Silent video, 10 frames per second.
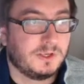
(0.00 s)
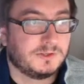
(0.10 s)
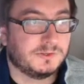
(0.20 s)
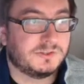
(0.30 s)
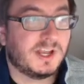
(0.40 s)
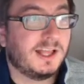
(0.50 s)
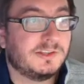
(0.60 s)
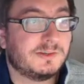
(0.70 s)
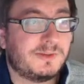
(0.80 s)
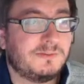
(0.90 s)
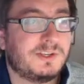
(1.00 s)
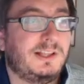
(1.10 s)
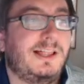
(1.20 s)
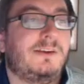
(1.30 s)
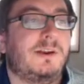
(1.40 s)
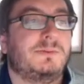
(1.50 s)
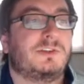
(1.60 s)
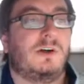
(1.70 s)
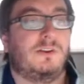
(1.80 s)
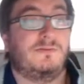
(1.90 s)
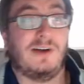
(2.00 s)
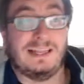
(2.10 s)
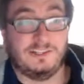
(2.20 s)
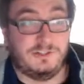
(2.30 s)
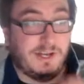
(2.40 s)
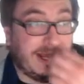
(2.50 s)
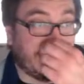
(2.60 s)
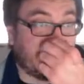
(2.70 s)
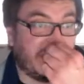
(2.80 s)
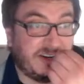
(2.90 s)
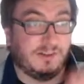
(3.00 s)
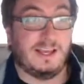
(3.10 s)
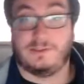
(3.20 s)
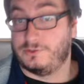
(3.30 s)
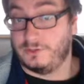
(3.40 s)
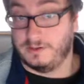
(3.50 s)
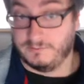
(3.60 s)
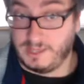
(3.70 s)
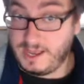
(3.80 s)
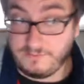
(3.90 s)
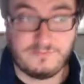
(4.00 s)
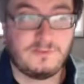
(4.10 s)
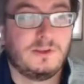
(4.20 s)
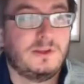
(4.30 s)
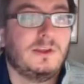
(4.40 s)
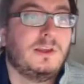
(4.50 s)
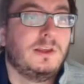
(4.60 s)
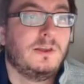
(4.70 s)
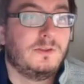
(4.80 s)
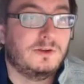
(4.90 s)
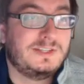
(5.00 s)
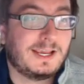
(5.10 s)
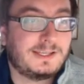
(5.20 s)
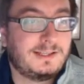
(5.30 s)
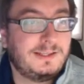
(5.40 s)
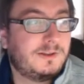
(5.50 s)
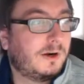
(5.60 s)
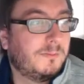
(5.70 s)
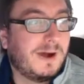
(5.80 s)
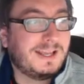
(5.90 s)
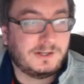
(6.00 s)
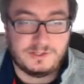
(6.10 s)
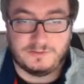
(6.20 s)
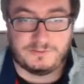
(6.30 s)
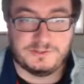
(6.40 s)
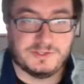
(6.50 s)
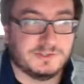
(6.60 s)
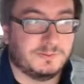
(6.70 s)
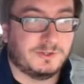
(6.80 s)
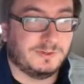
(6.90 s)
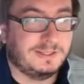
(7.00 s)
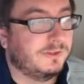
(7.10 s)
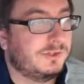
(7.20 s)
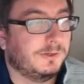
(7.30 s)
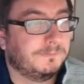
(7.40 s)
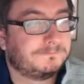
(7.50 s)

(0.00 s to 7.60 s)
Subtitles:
So sometimes a cladogram is called a phylogenetic tree, or like the tree of life, though technically there are minor differences between the two.